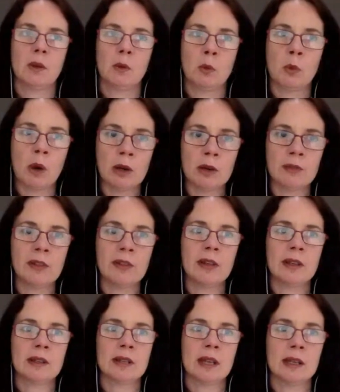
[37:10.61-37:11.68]
One of the
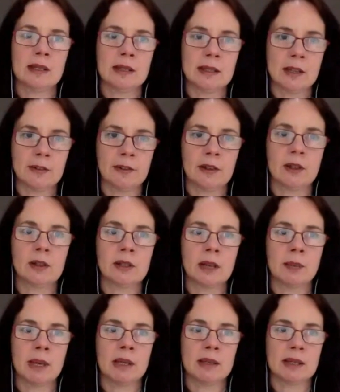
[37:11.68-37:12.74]
things that is difficult
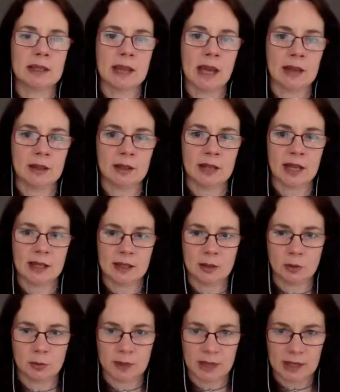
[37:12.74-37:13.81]
about standardizing
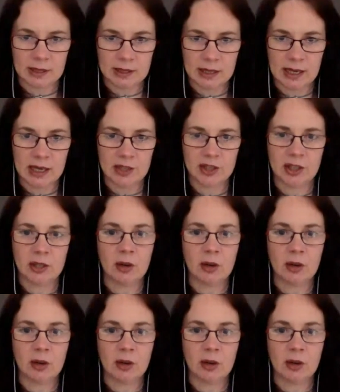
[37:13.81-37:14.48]
open education